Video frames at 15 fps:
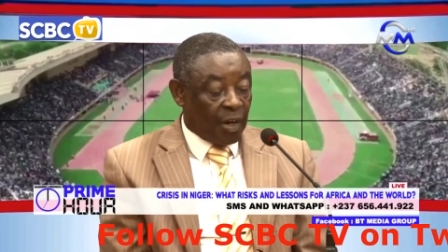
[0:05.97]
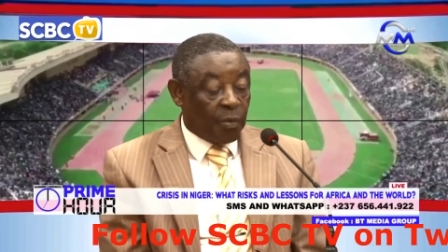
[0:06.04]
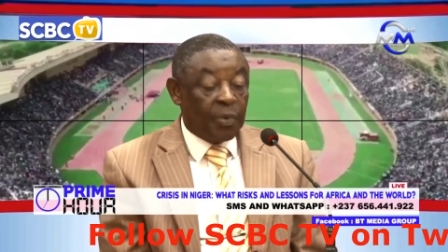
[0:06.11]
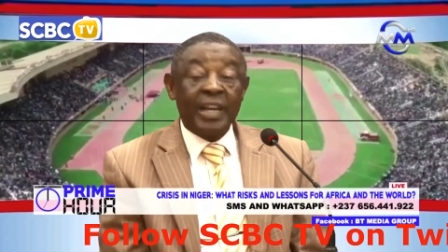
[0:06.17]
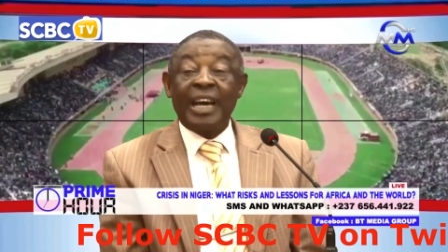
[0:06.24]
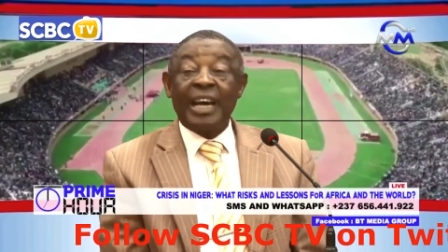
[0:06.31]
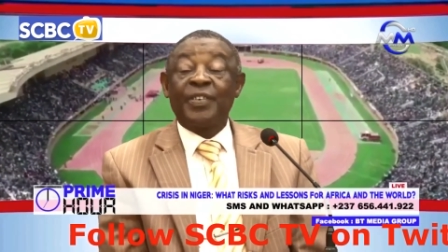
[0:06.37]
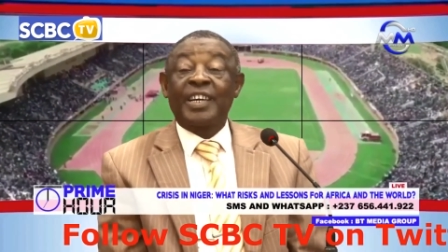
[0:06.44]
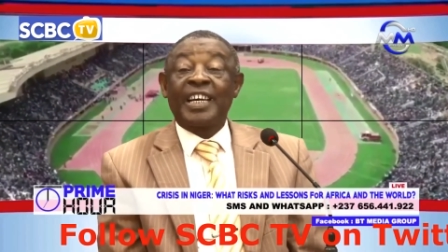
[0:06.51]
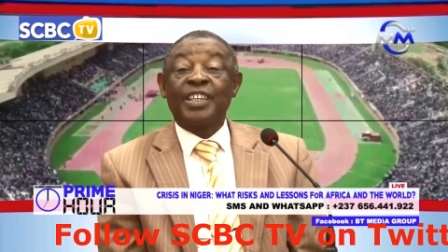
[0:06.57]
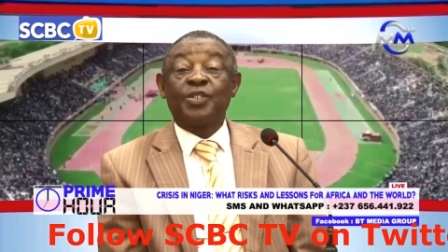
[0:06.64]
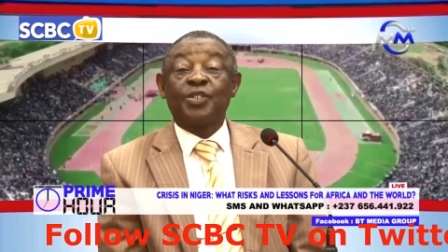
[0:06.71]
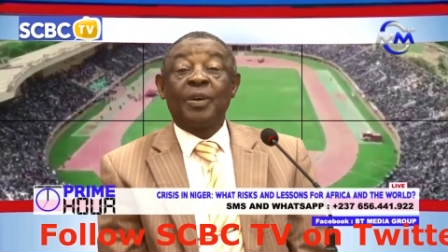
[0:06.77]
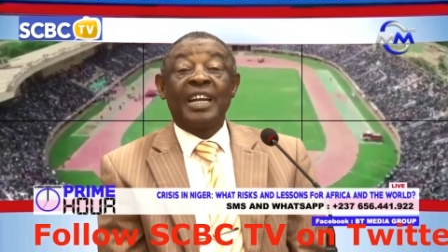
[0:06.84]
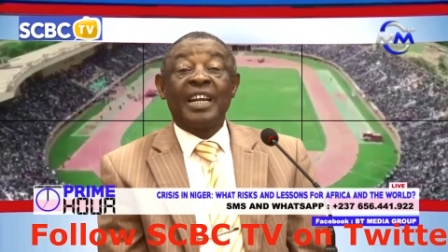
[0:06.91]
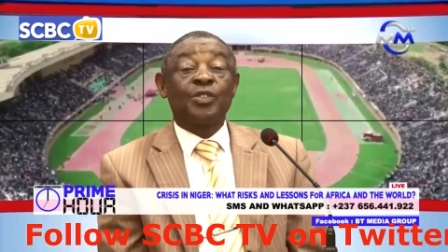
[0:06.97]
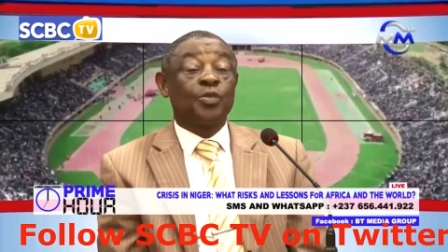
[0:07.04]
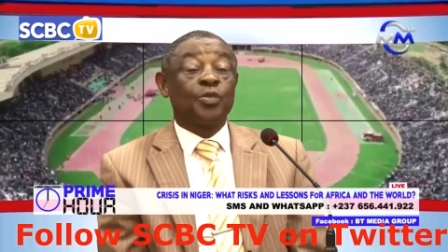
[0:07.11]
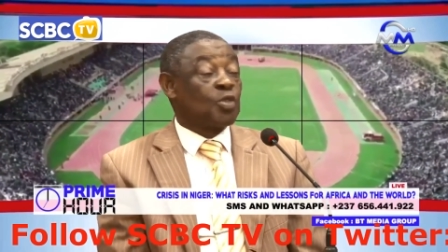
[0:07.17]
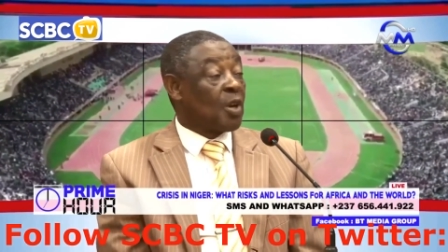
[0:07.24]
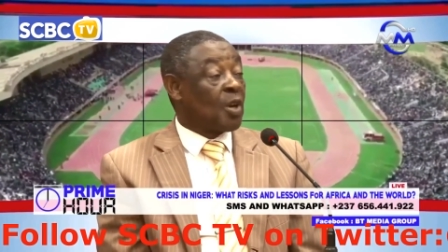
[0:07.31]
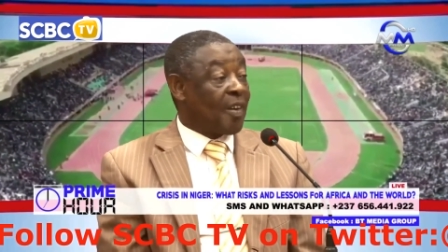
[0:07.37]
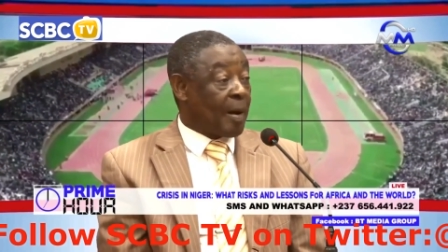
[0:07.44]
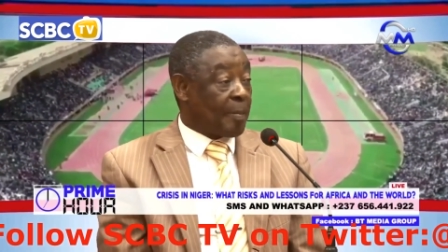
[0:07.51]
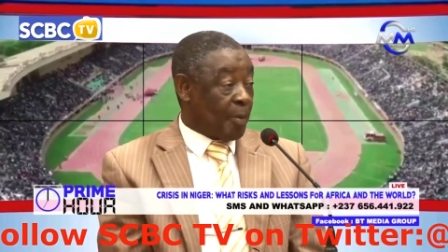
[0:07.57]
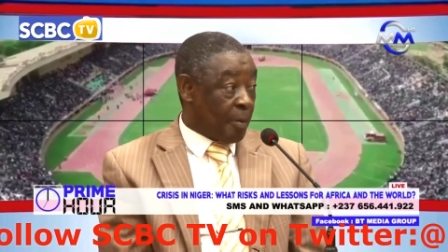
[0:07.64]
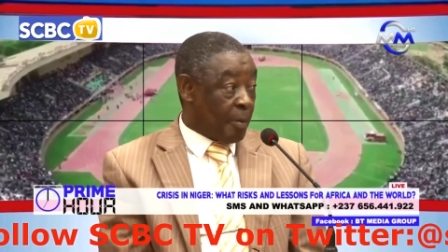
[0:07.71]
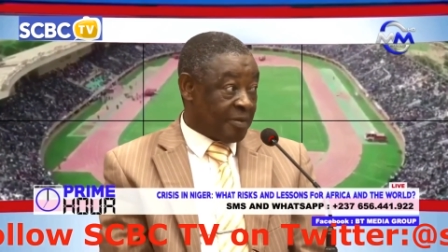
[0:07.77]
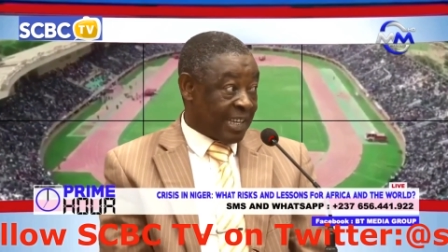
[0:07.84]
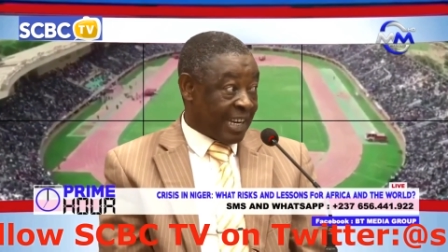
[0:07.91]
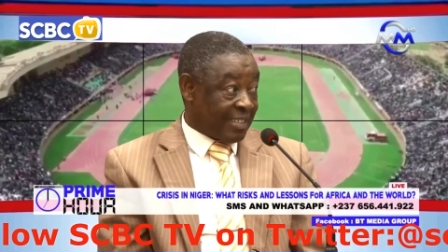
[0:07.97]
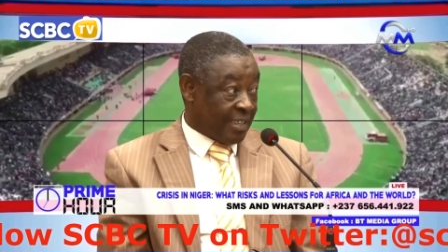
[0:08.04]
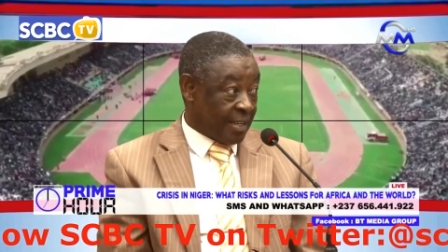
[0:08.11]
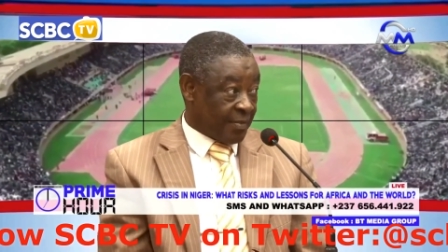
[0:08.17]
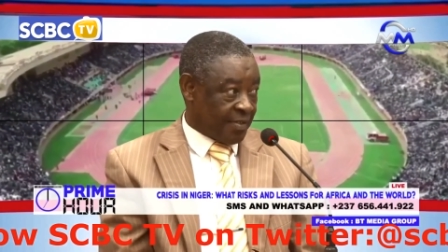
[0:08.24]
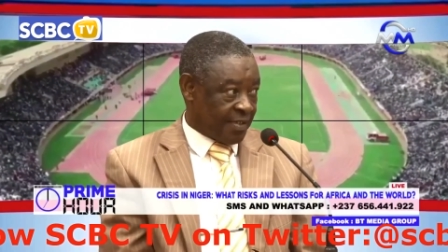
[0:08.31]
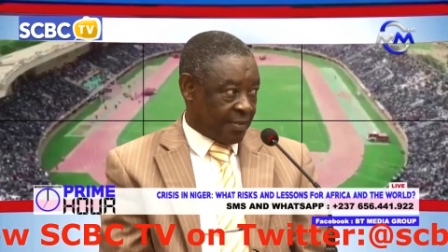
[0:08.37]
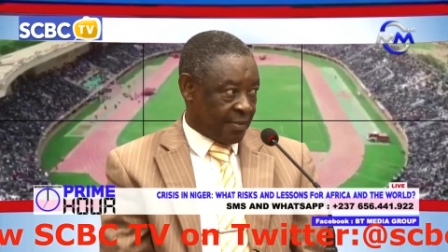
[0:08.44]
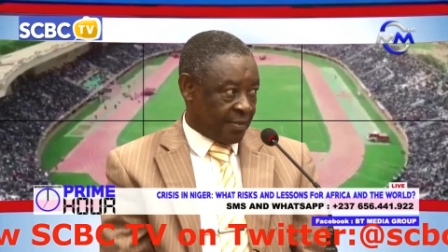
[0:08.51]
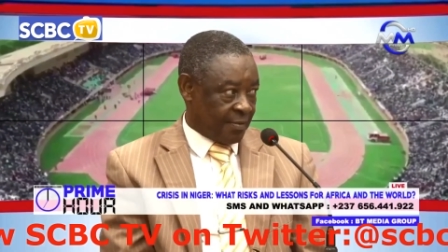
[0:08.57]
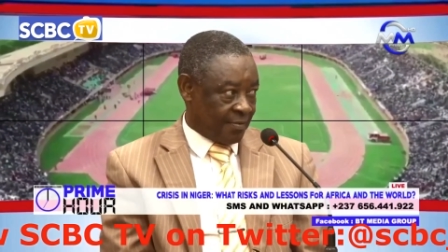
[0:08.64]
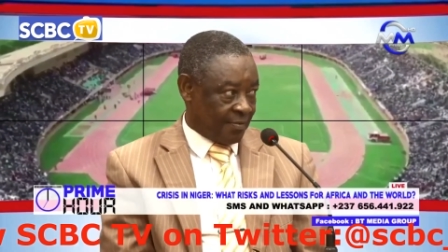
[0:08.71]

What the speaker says: we Africans should learn to solve our problems ourselves.